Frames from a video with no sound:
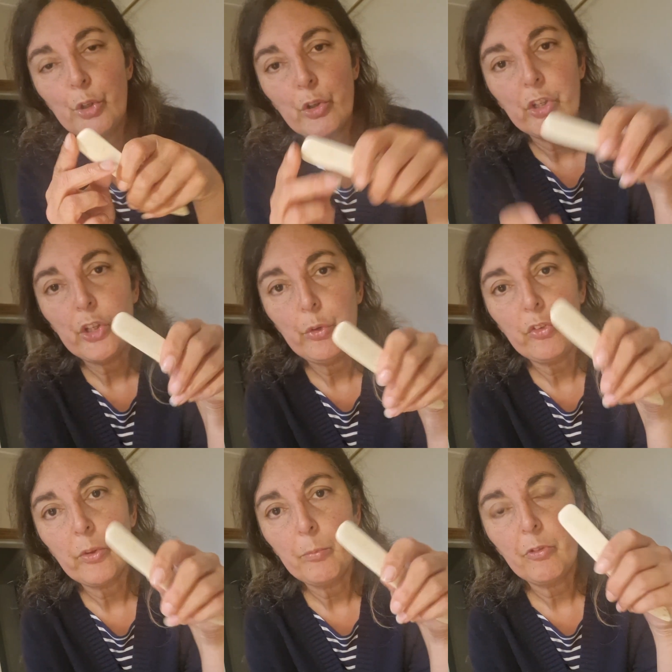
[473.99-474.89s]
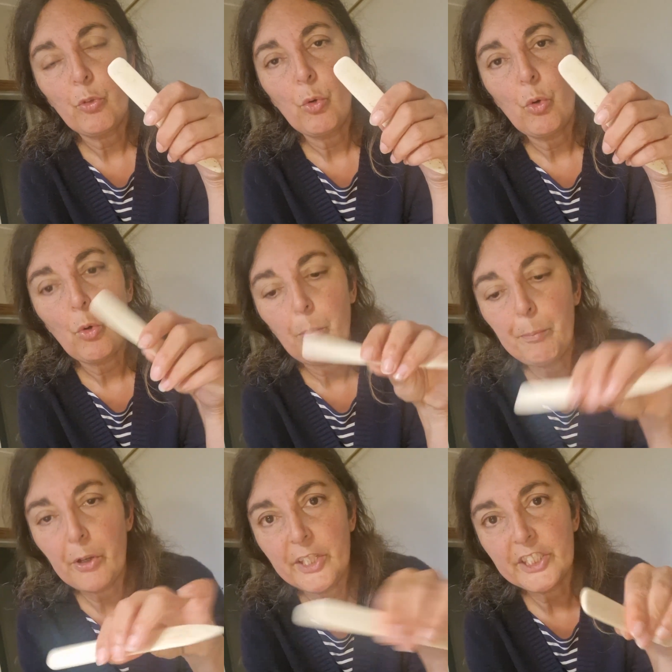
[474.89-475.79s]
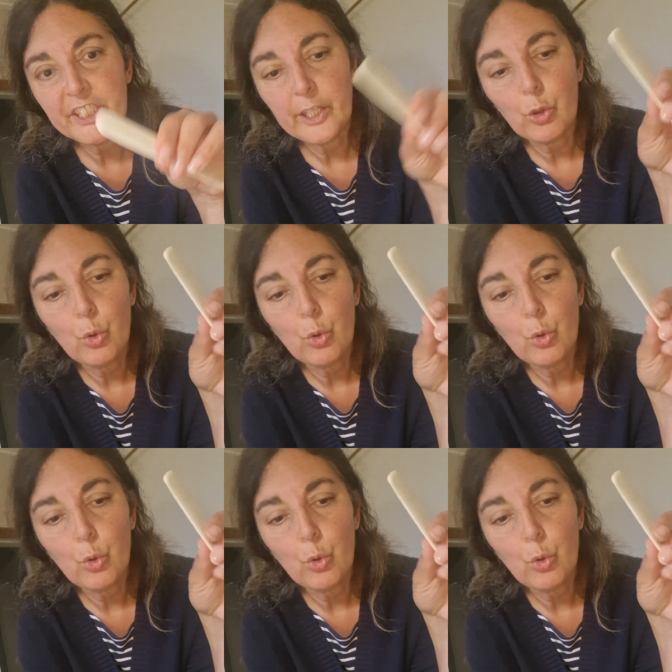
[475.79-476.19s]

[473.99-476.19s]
You can use them for burnishing